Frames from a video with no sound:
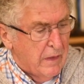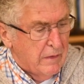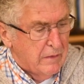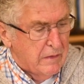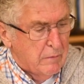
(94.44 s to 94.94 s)

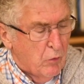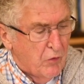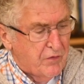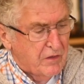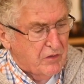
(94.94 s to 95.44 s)
The
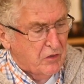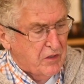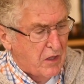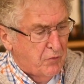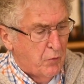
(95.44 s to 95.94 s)
most
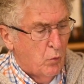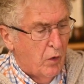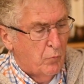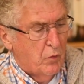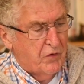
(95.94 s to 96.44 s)
successful
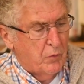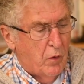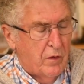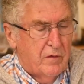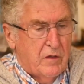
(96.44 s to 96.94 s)
one was the
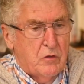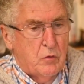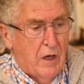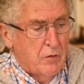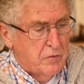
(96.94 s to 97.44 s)
one in
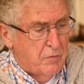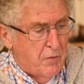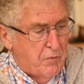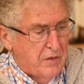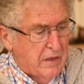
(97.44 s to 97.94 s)

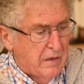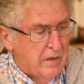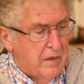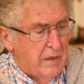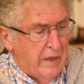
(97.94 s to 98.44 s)
2015
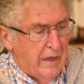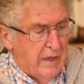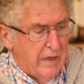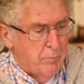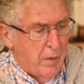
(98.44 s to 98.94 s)

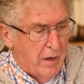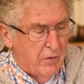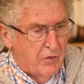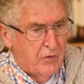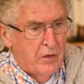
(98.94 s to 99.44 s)
in Paris,